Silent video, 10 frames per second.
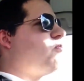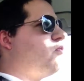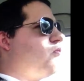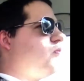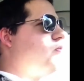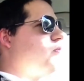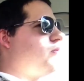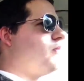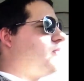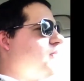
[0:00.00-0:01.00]
warrior with
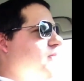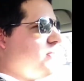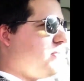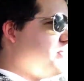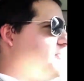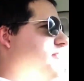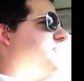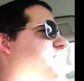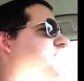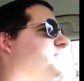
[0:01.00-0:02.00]
base power and toughness
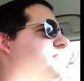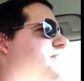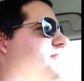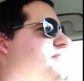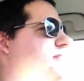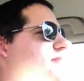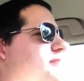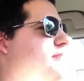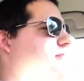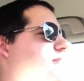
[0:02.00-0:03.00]
3/3.
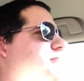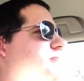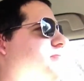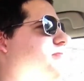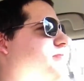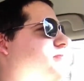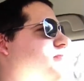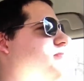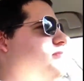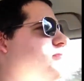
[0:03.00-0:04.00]
So it becomes 3/3 for 2
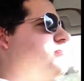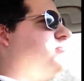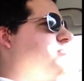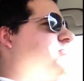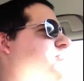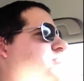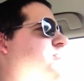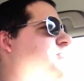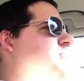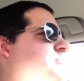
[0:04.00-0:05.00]
mana.
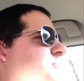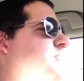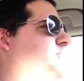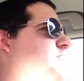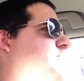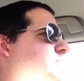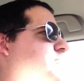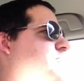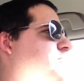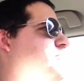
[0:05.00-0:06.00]
2 and 2 hybrid
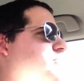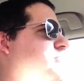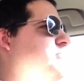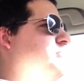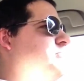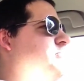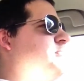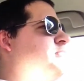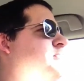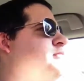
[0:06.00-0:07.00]
black or white.
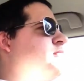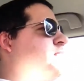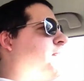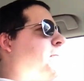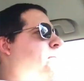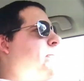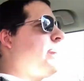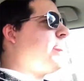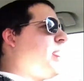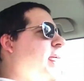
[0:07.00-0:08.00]
If Warden of the First Tree
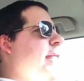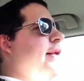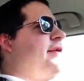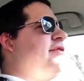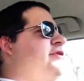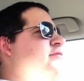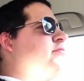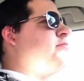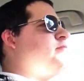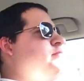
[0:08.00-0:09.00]
is a warrior, it becomes a
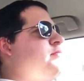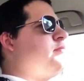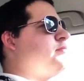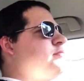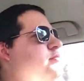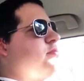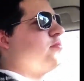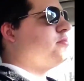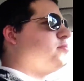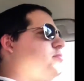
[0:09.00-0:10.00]
human spirit
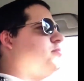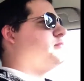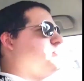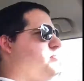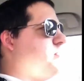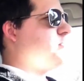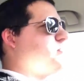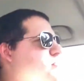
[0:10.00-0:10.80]
warrior with trample and life.